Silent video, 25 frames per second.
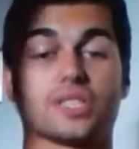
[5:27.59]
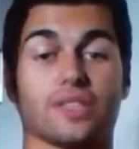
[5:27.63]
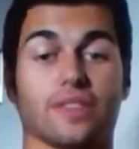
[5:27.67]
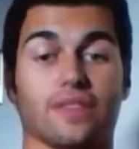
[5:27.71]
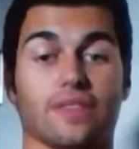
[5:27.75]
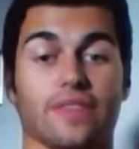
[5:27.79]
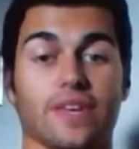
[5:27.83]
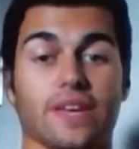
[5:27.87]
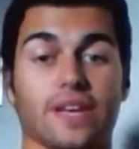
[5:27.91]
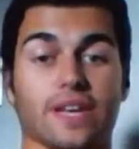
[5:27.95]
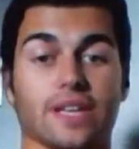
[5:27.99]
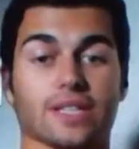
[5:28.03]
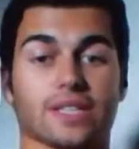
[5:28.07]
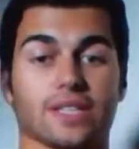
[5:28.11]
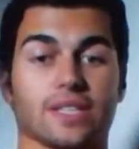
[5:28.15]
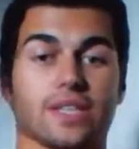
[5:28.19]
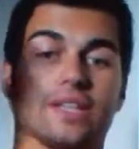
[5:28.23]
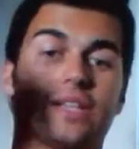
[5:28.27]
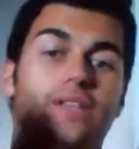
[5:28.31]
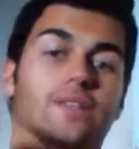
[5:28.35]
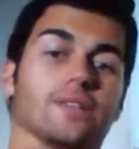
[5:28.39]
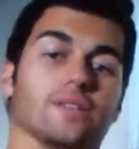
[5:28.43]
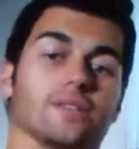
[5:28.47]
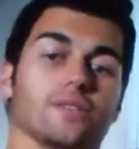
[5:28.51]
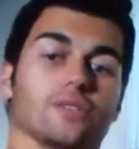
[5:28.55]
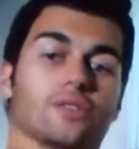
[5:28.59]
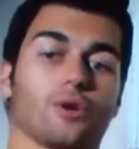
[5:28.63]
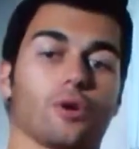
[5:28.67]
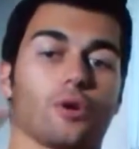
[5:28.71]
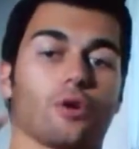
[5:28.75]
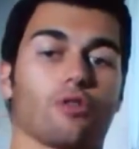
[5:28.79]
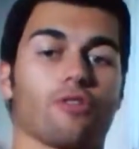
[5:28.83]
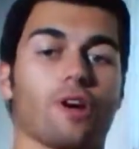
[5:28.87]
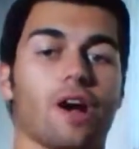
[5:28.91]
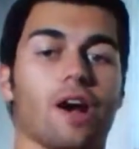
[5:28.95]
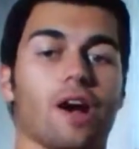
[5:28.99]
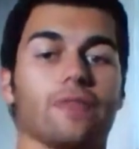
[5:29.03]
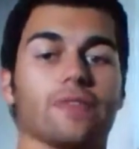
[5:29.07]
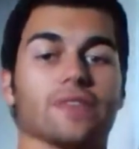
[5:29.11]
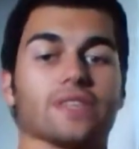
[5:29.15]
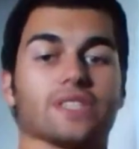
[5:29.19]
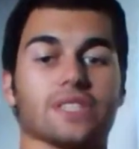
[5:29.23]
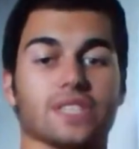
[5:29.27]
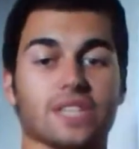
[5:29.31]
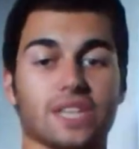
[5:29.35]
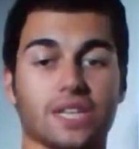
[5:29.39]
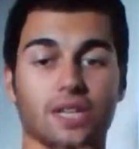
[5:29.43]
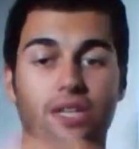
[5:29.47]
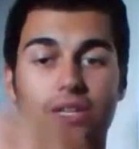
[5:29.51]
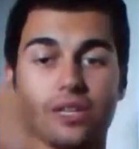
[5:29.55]
the things and then turn around in the
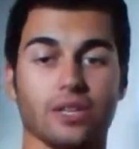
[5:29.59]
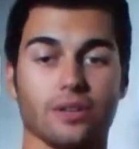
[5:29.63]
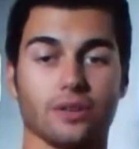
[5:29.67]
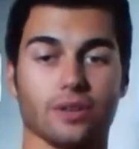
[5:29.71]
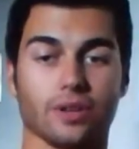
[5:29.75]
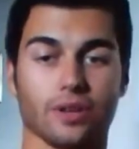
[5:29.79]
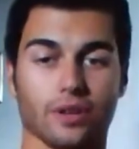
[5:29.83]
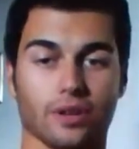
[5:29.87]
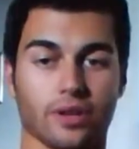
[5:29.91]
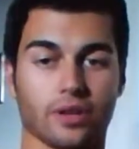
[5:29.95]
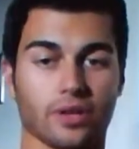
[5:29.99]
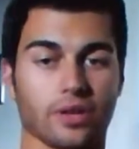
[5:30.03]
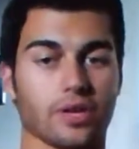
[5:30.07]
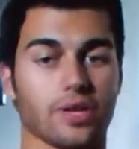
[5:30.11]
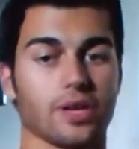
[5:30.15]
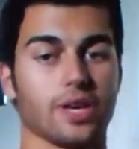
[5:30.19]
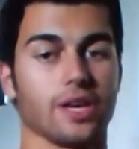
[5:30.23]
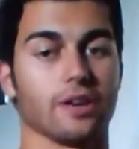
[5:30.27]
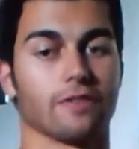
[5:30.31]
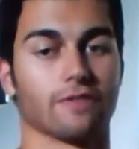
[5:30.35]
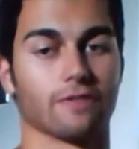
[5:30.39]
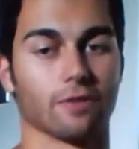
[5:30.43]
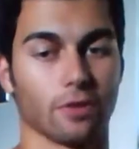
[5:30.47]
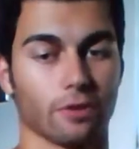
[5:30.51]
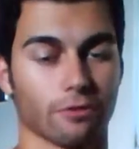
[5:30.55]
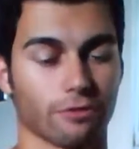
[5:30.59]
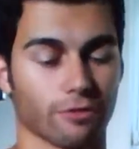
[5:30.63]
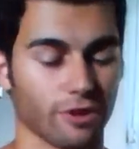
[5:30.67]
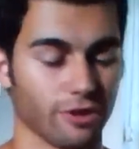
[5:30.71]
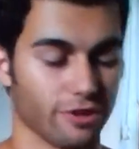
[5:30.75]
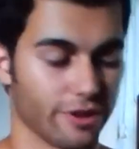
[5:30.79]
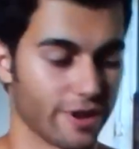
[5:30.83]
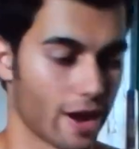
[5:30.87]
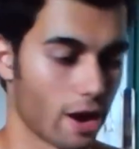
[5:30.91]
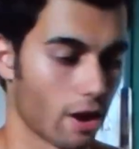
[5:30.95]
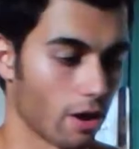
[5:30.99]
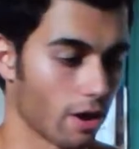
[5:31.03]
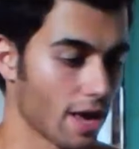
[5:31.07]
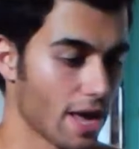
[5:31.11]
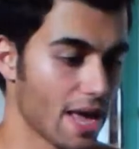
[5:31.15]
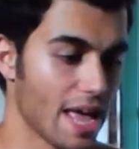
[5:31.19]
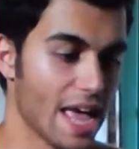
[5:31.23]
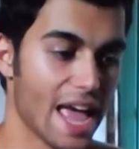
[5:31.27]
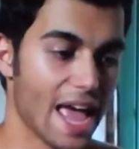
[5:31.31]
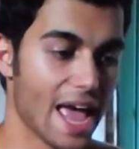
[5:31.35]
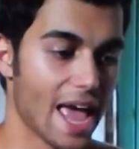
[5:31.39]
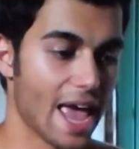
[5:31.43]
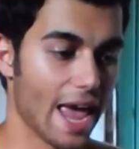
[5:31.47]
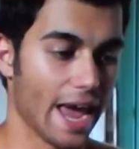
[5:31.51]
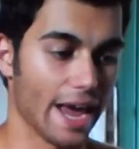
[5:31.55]
seat, you can hit it for the rear delt,
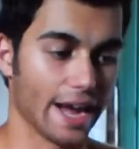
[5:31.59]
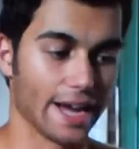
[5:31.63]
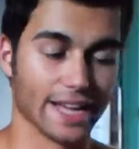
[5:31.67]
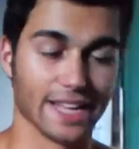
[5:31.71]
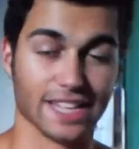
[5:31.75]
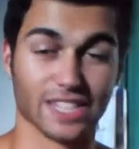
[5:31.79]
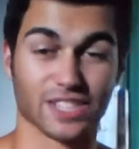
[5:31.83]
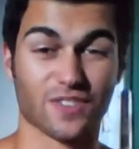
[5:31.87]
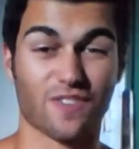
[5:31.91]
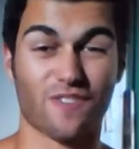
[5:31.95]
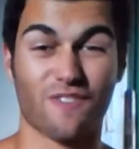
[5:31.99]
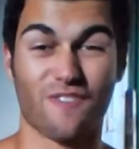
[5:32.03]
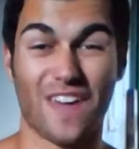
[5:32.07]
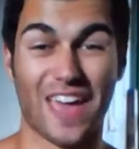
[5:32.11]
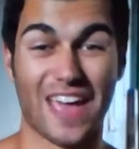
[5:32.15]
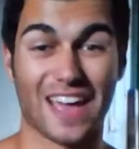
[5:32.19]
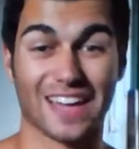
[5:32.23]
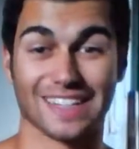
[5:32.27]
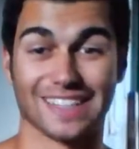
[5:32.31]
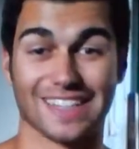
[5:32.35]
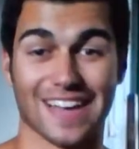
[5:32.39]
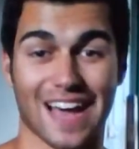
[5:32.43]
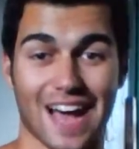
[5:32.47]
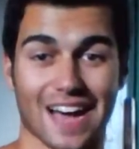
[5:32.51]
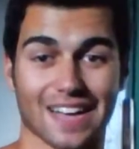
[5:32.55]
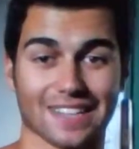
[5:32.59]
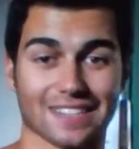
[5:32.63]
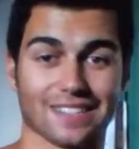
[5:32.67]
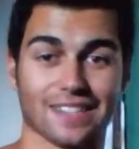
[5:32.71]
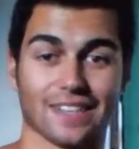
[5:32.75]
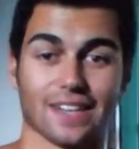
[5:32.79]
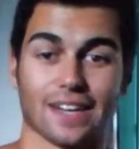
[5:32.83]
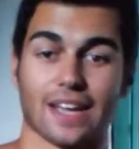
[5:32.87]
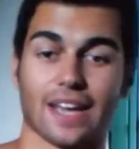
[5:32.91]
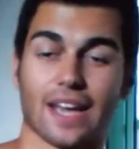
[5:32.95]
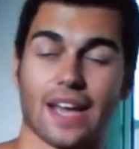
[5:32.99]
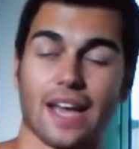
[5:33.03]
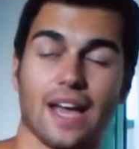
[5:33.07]
and it's fantastic.